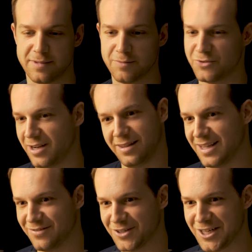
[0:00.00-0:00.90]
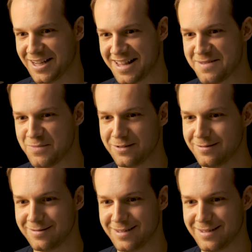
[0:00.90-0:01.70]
I'm trying to think of a good example.